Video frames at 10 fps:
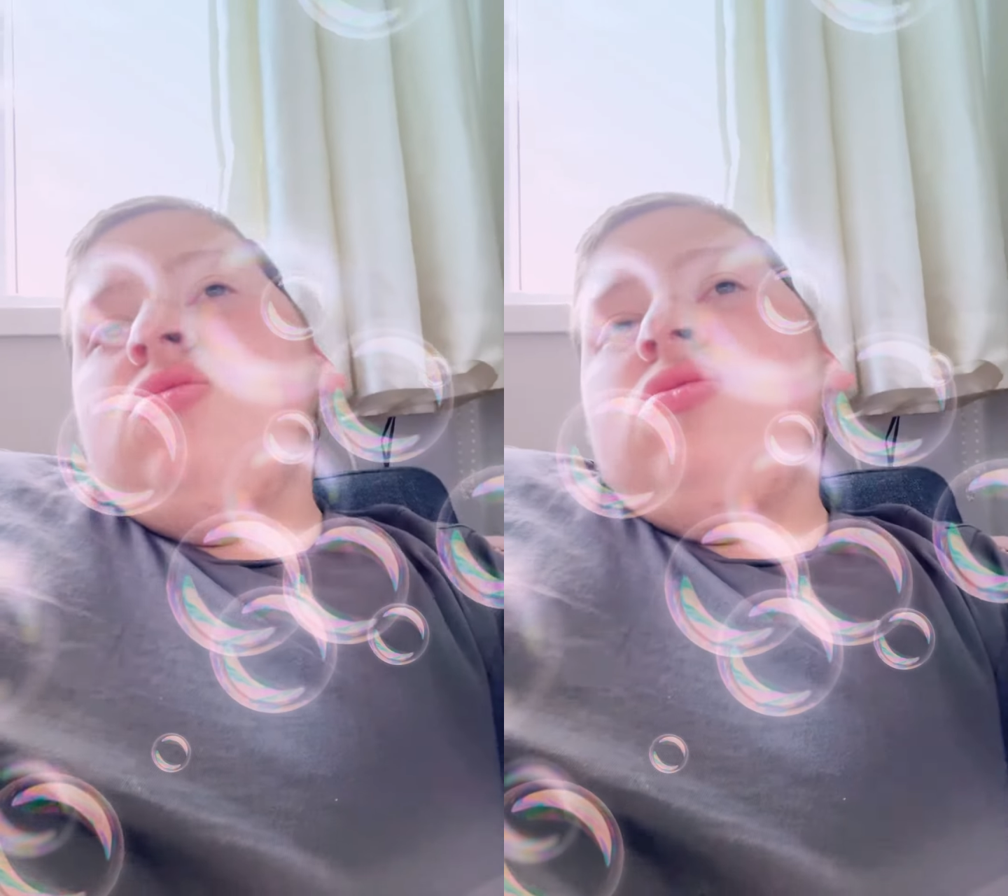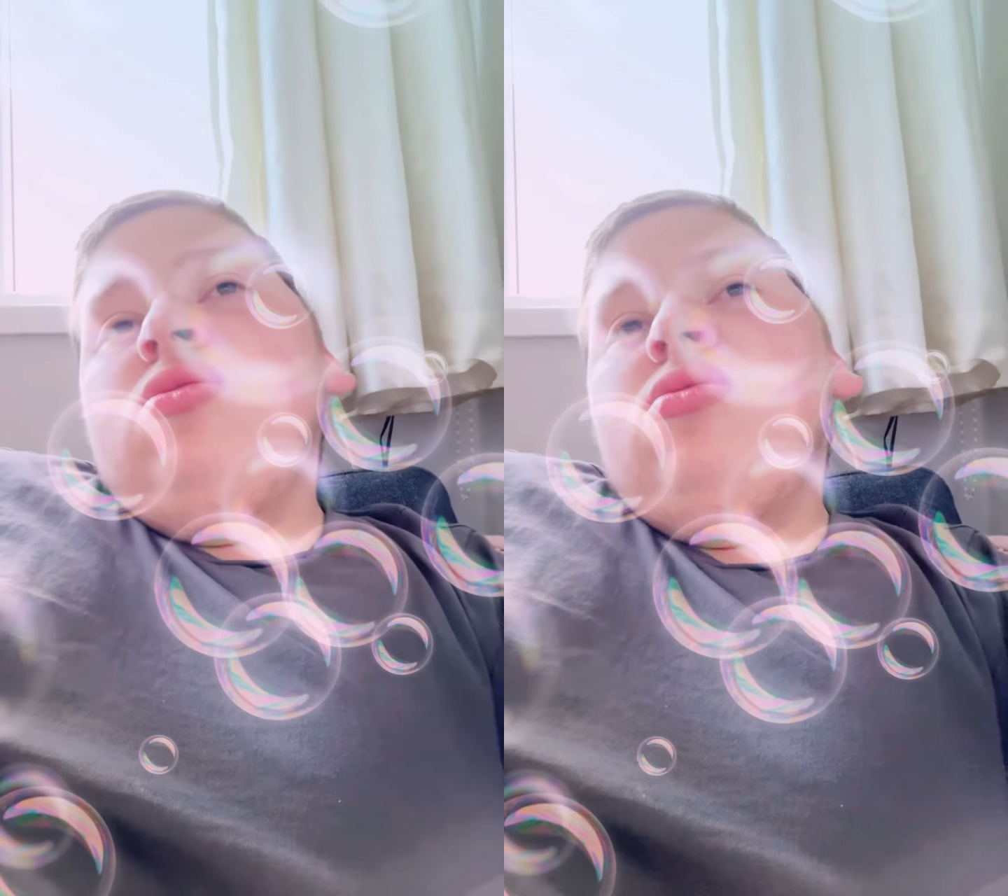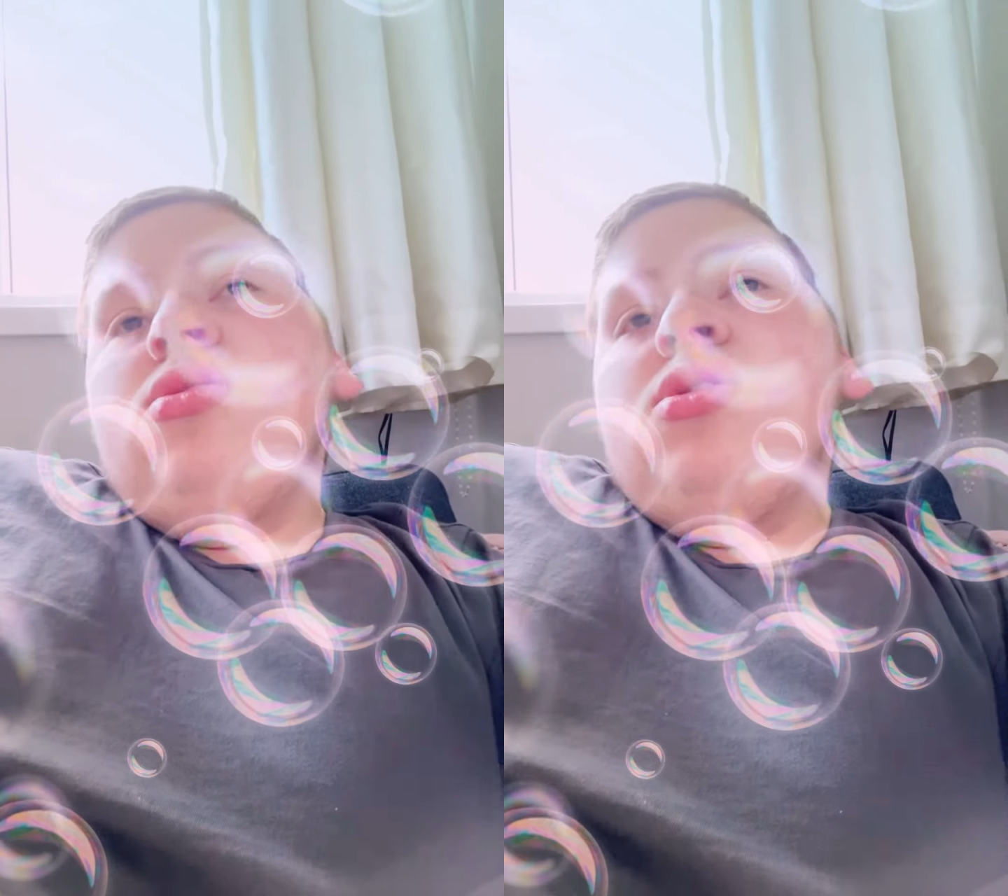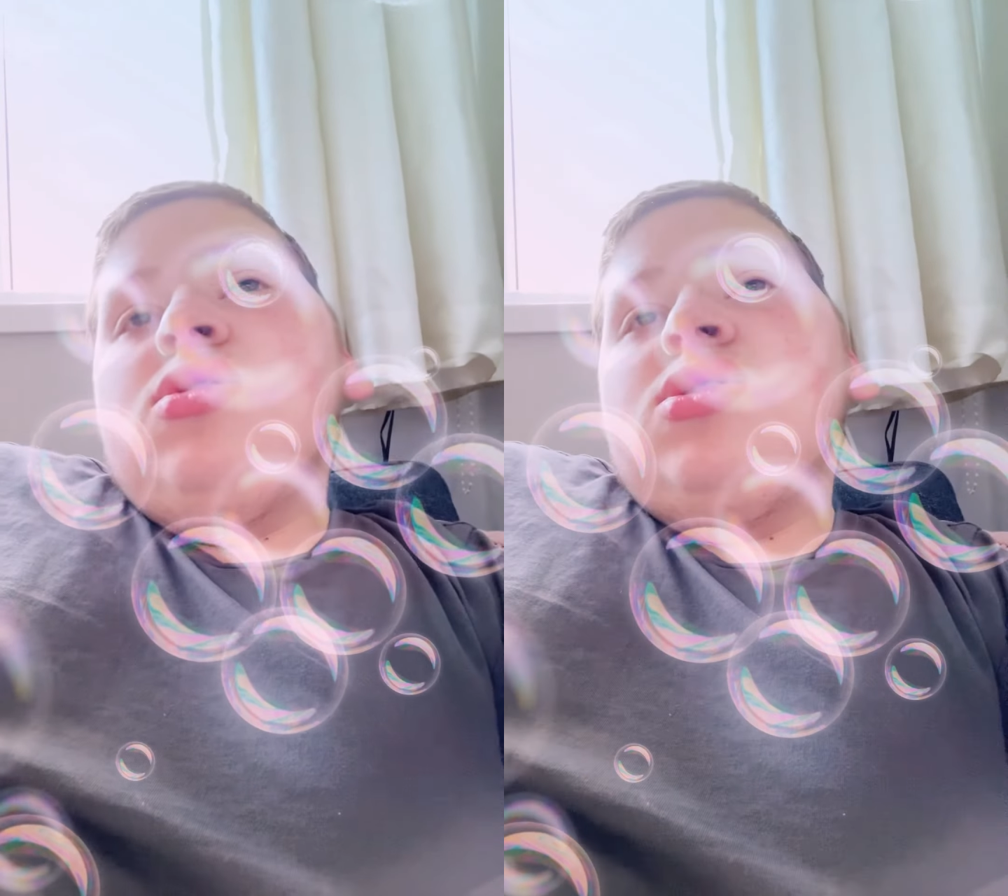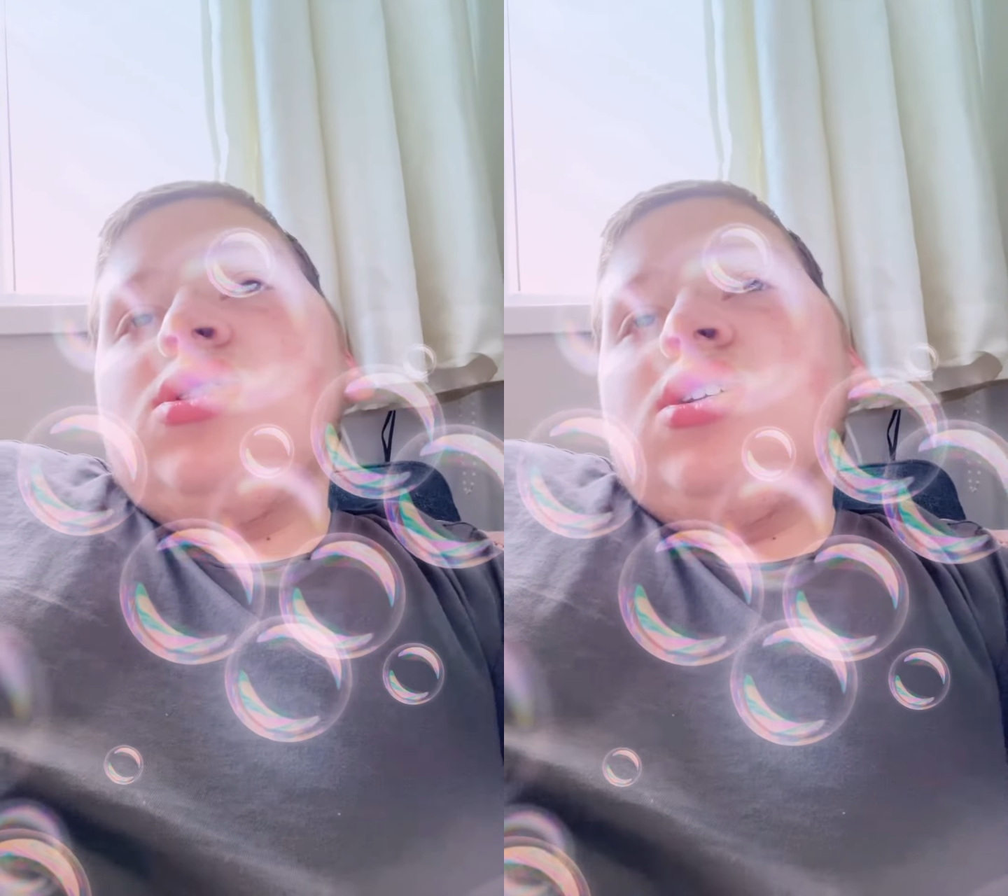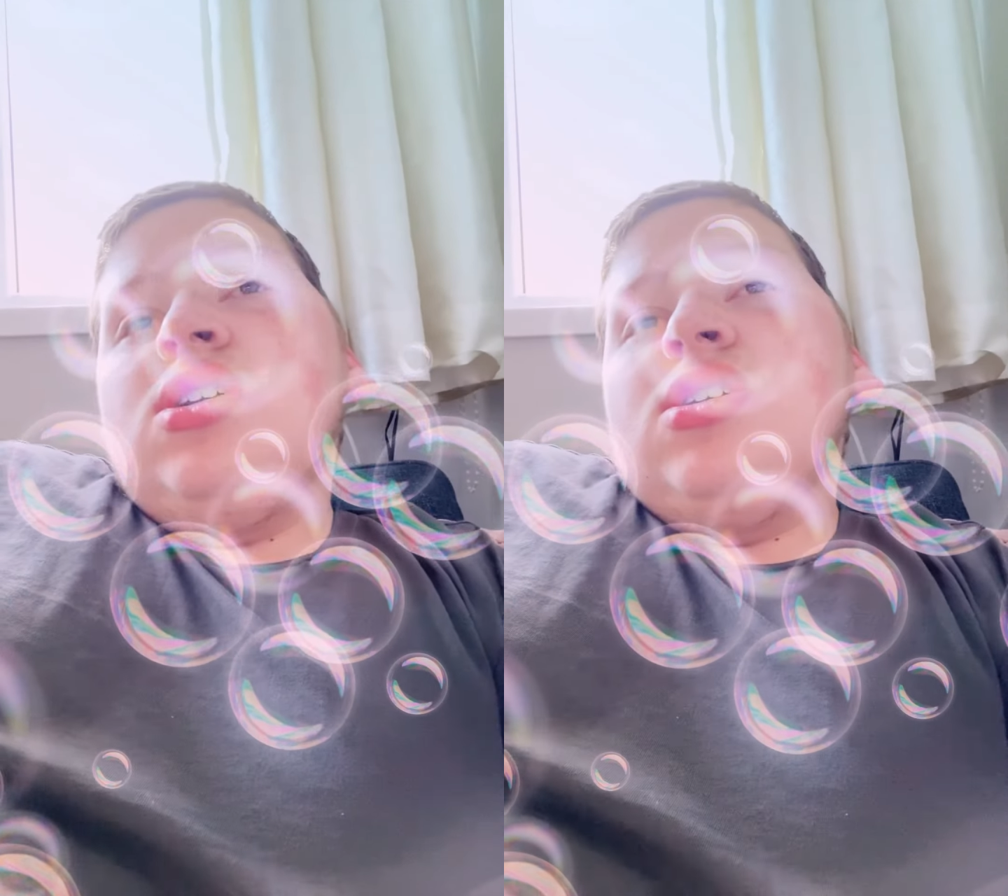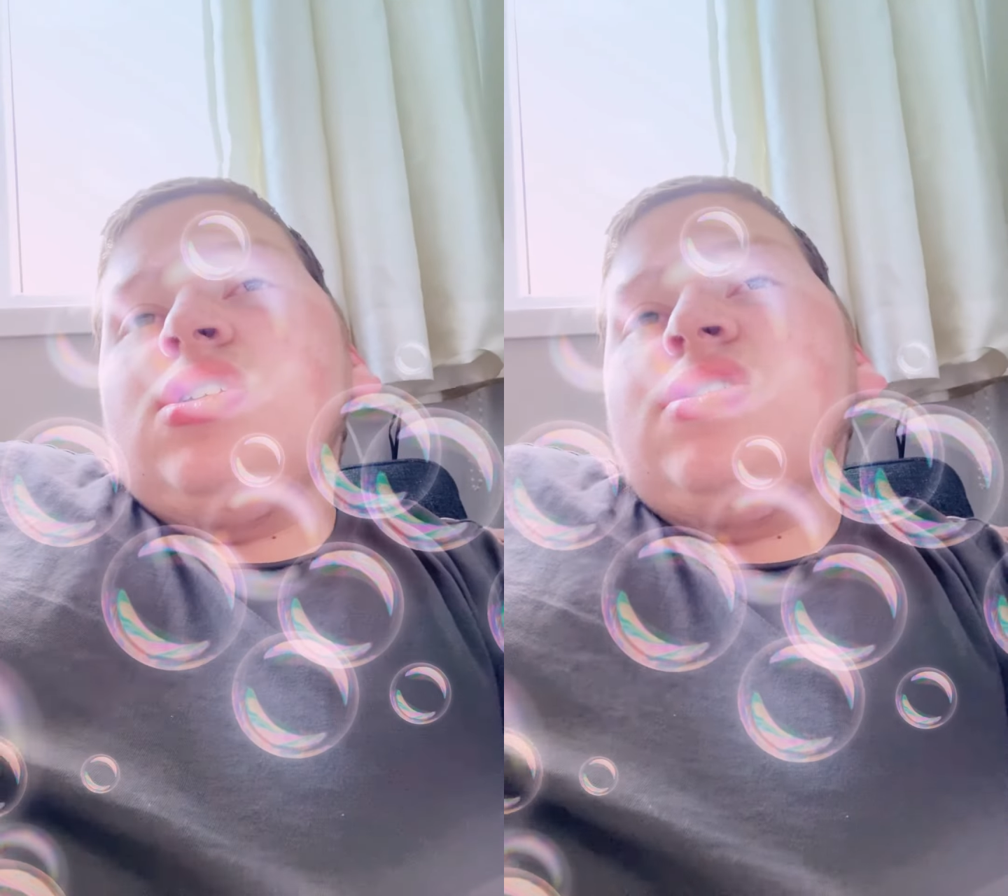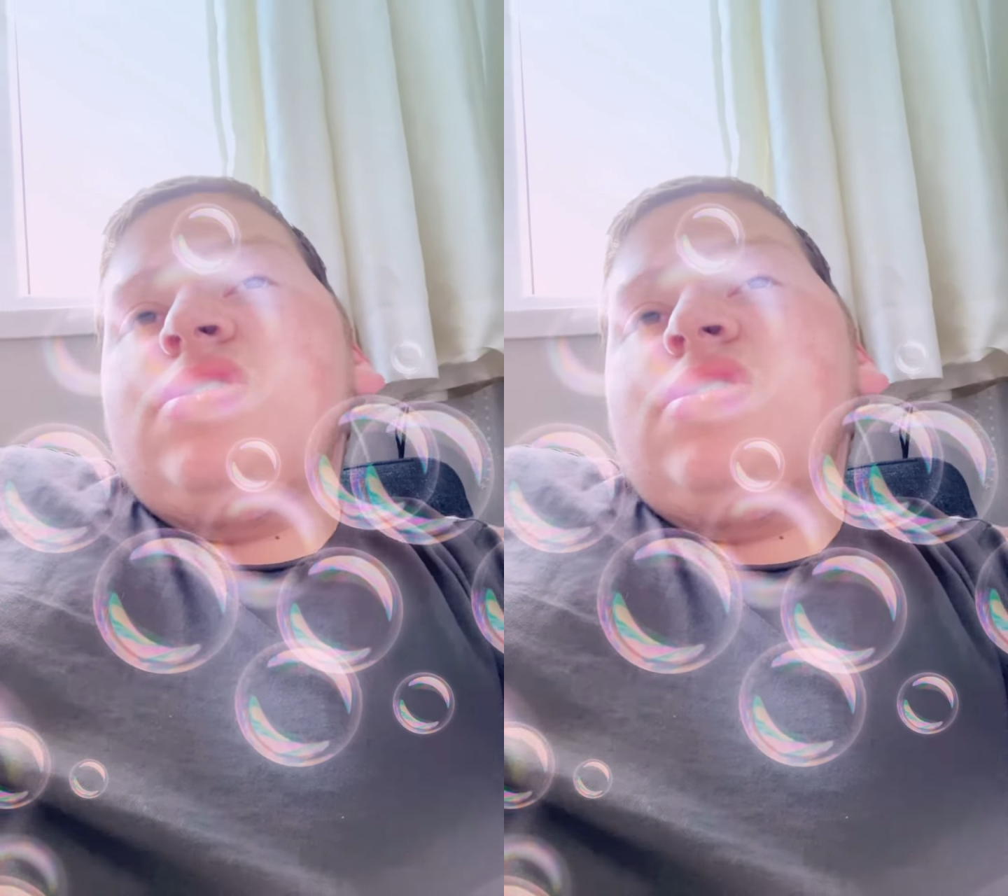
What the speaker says: or you can start